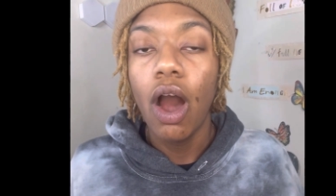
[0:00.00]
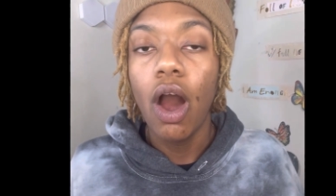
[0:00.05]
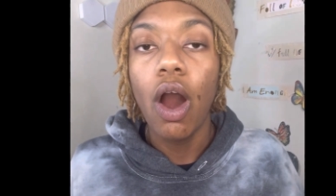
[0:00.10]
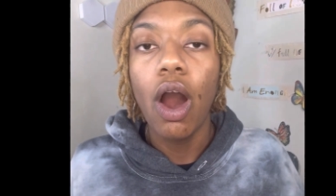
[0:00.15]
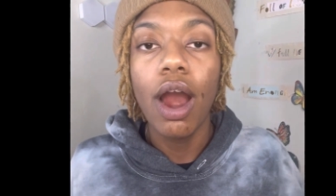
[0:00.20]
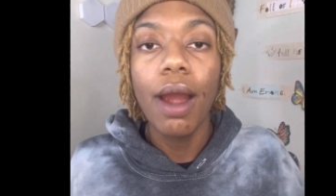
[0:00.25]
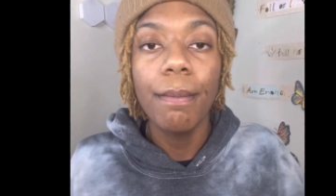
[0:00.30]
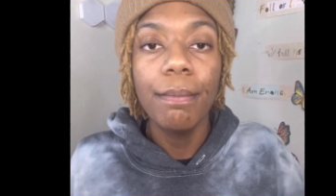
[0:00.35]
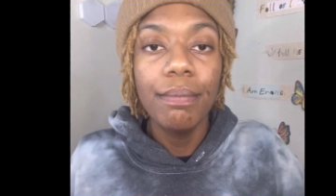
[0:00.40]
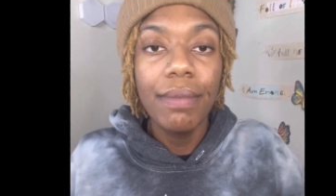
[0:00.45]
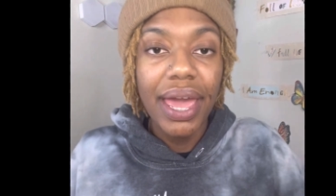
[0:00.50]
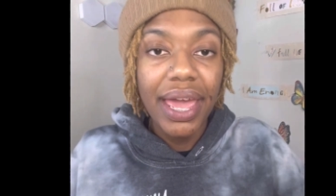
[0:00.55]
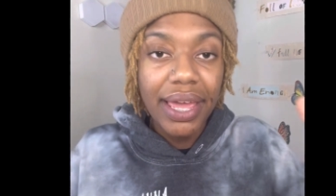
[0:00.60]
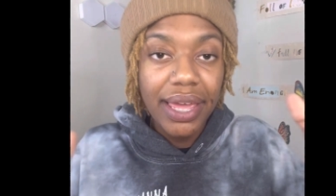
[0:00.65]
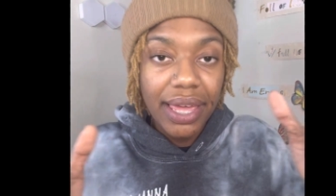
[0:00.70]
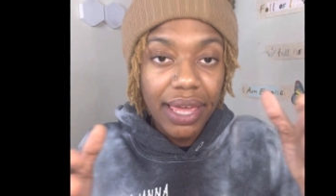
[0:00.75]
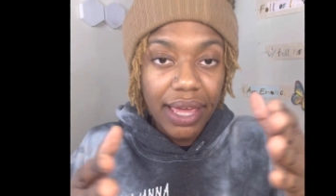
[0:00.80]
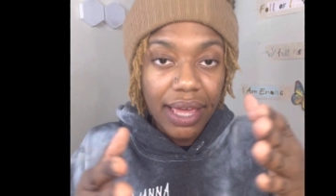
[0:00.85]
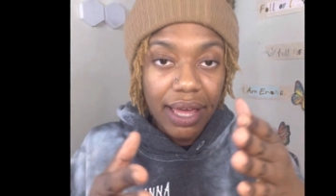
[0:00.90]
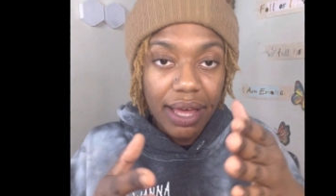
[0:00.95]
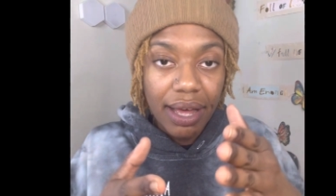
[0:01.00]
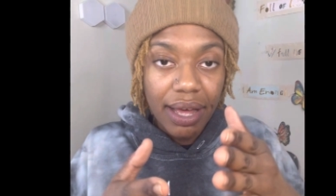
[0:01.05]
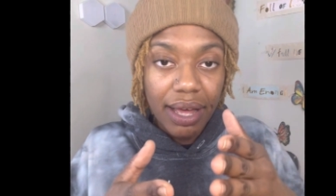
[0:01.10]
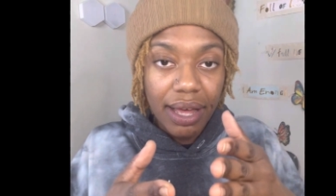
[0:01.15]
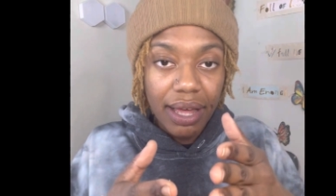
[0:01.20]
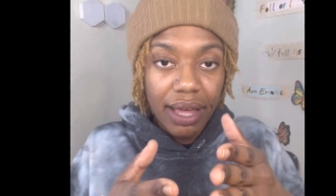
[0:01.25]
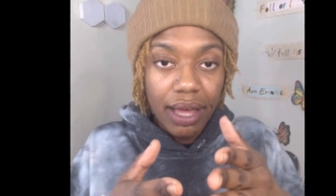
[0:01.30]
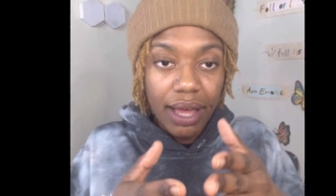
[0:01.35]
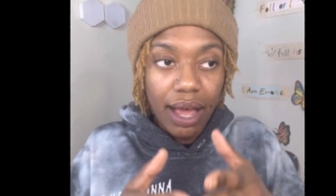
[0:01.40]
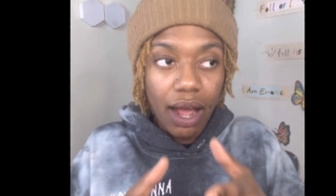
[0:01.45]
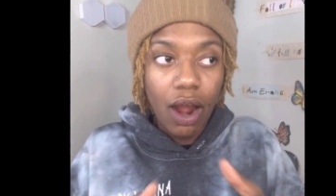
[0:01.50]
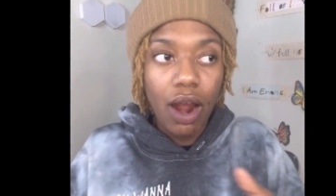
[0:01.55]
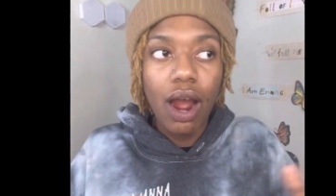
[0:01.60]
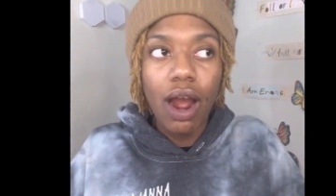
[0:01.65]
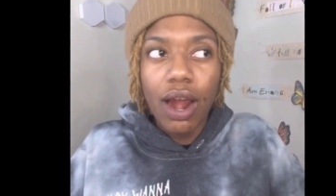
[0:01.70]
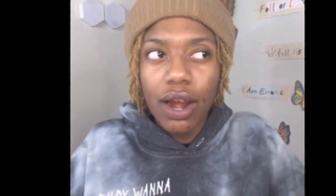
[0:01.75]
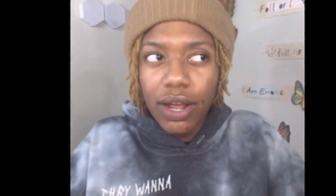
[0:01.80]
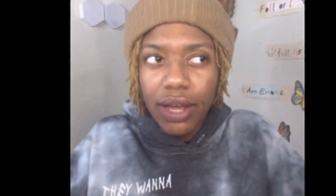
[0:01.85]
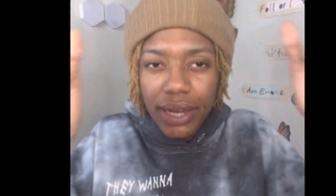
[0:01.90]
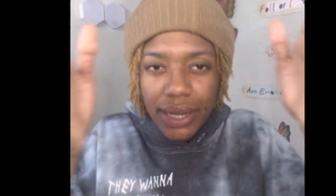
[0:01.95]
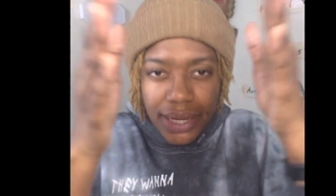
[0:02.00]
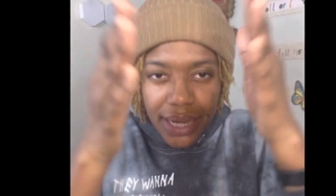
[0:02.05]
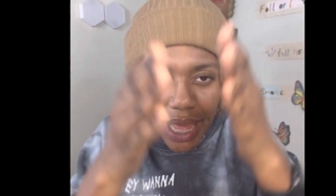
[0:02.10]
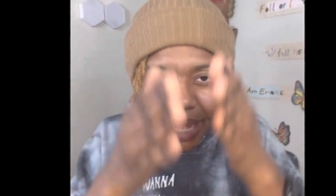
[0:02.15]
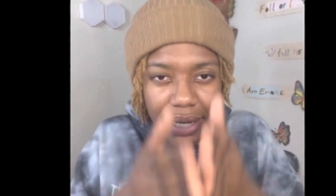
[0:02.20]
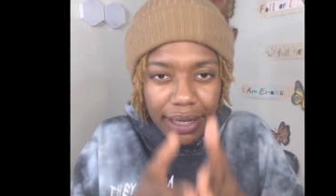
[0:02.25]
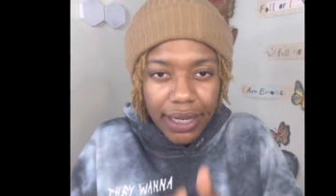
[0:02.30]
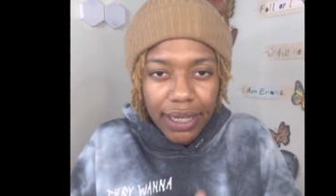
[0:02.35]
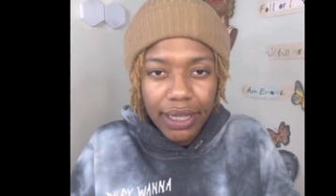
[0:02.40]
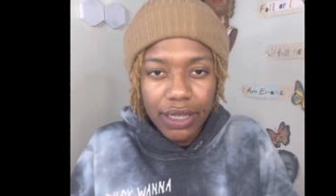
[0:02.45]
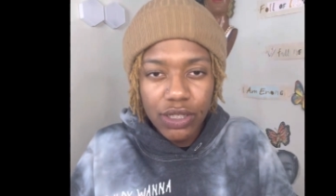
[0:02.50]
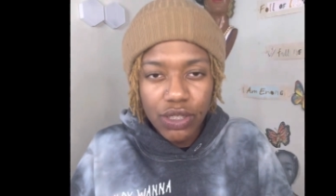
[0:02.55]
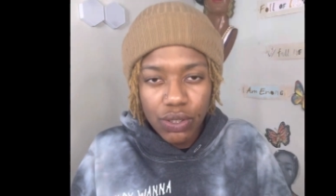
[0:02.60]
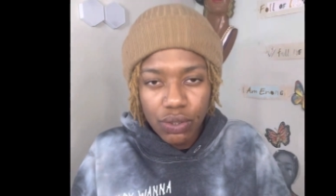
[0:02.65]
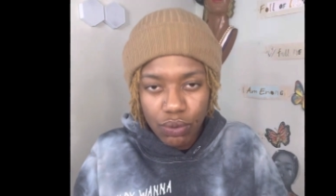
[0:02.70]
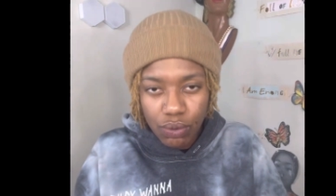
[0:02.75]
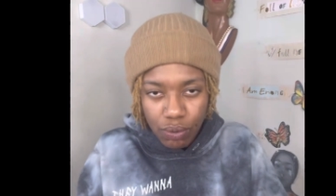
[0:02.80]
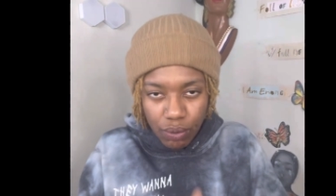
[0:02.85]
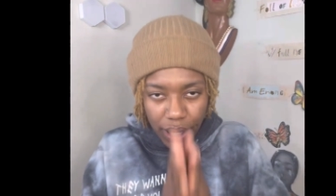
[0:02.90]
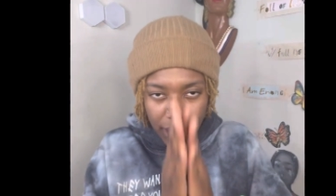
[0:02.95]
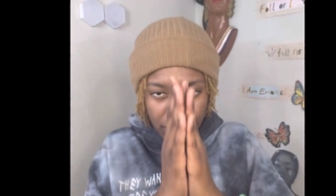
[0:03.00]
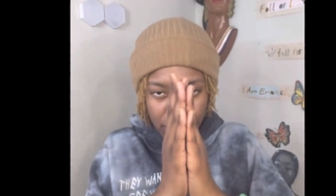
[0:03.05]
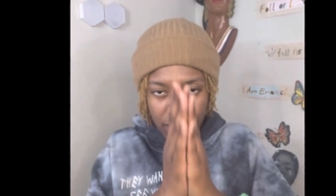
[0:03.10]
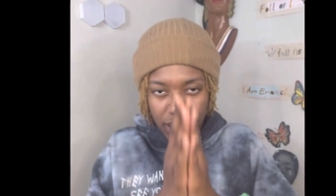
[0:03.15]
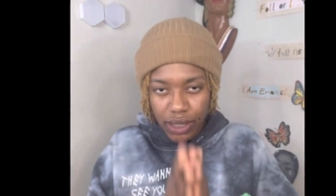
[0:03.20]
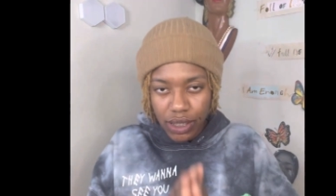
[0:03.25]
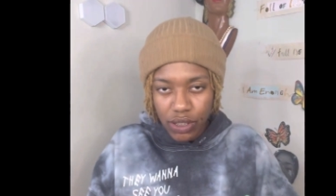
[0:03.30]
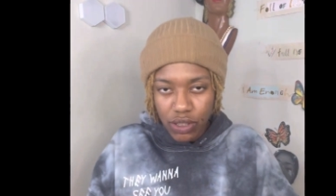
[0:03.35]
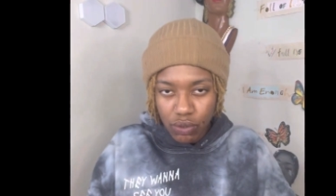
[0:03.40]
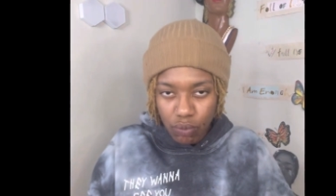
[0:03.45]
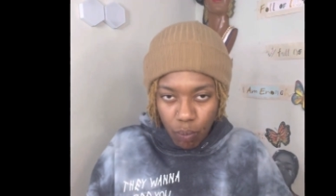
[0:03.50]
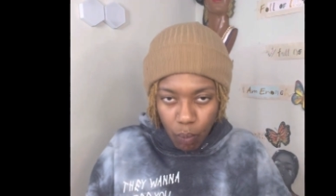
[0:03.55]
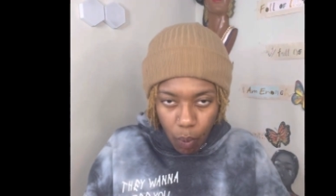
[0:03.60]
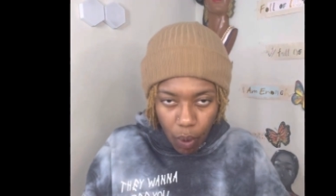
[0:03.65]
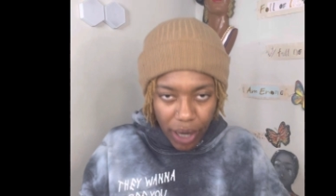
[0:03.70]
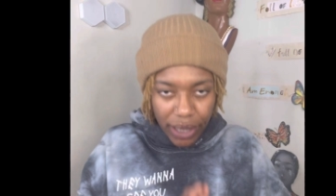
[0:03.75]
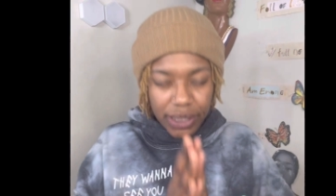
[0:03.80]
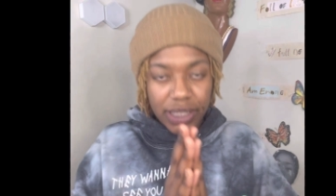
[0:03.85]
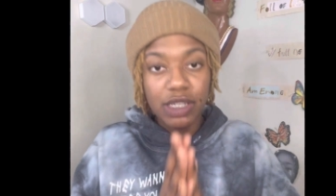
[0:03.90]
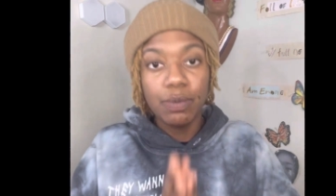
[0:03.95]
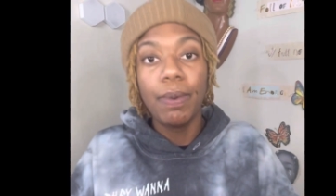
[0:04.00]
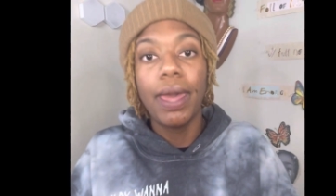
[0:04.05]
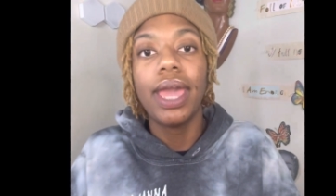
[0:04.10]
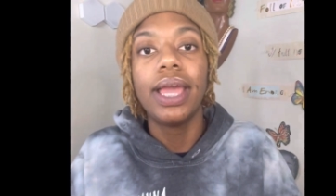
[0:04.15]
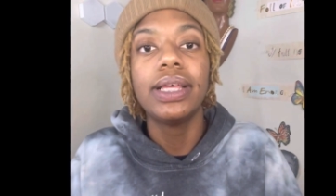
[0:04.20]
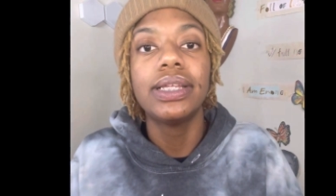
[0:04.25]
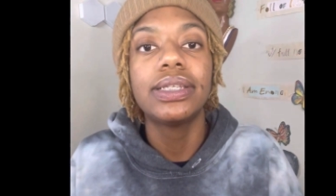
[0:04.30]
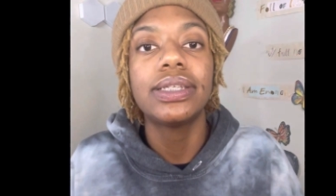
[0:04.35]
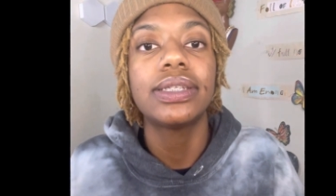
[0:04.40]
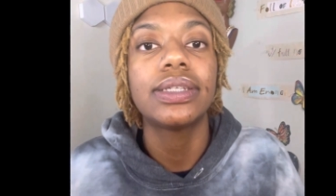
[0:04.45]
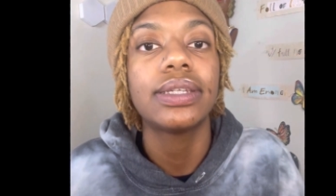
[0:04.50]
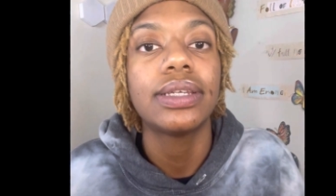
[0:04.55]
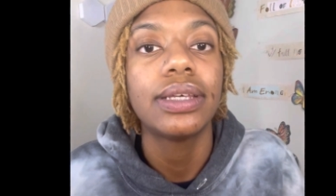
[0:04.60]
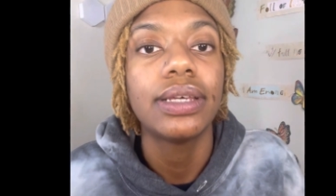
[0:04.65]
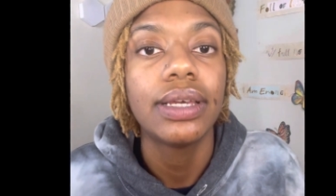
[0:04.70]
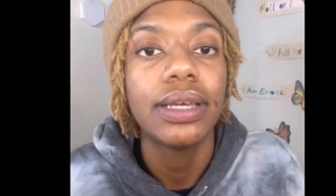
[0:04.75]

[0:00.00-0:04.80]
are making are connecting into into this one space.